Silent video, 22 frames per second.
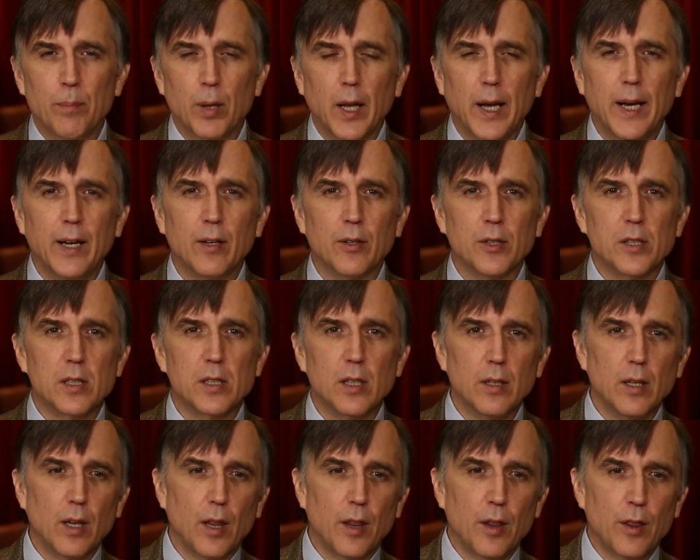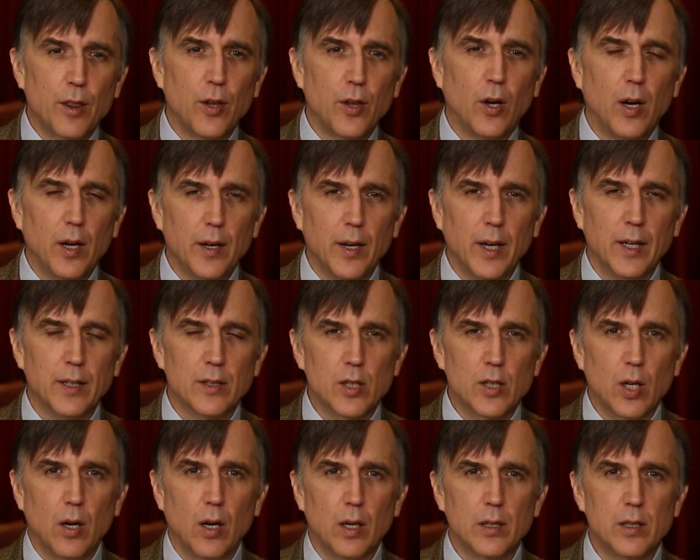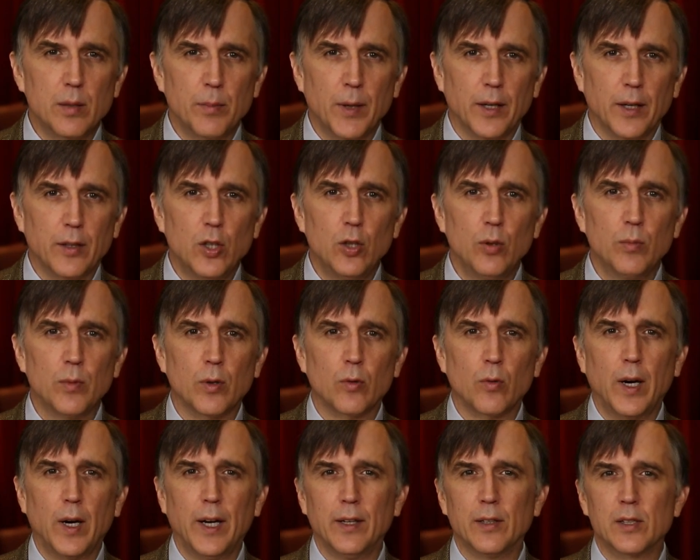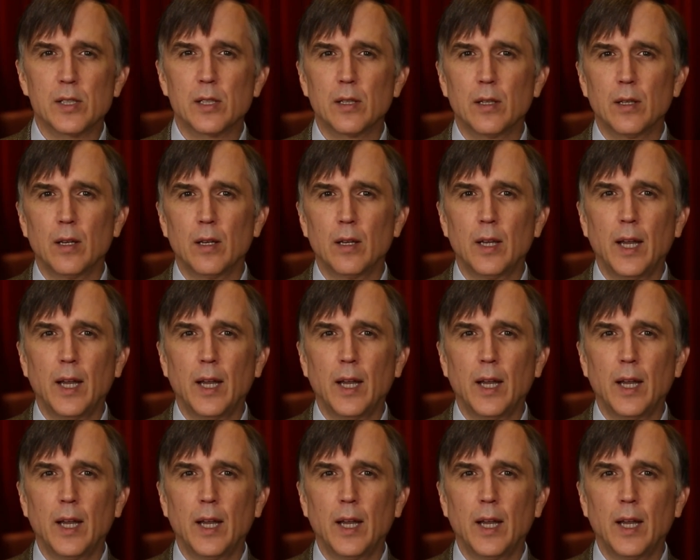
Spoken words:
players thought and talked about human rights,